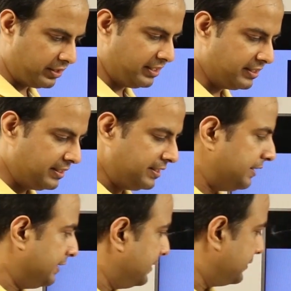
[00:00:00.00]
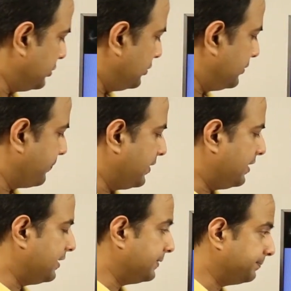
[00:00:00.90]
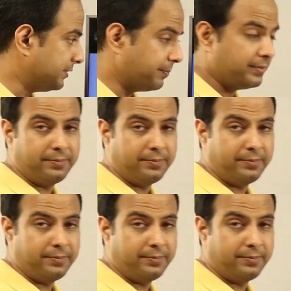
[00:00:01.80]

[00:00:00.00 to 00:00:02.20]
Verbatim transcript: Okay, so uh,